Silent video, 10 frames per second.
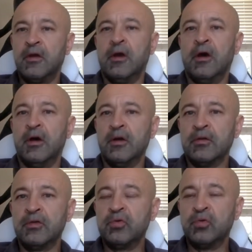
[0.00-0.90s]
uh,
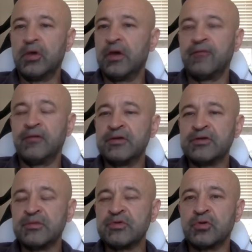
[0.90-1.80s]
to have uh,
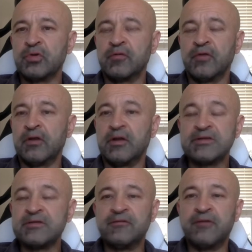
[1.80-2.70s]
some sort of a
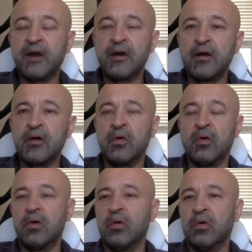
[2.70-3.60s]
classifier
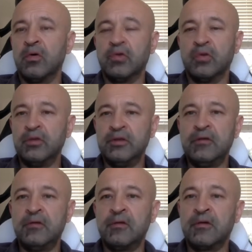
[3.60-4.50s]
or, or
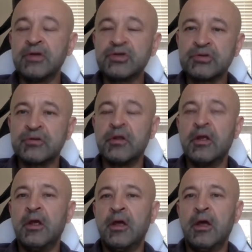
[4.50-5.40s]
nonlinear regression.
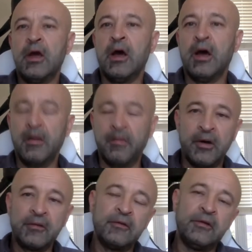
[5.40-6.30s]
Uh,
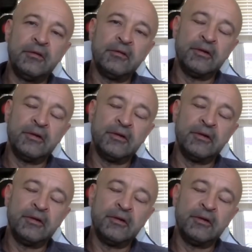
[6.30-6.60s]
but in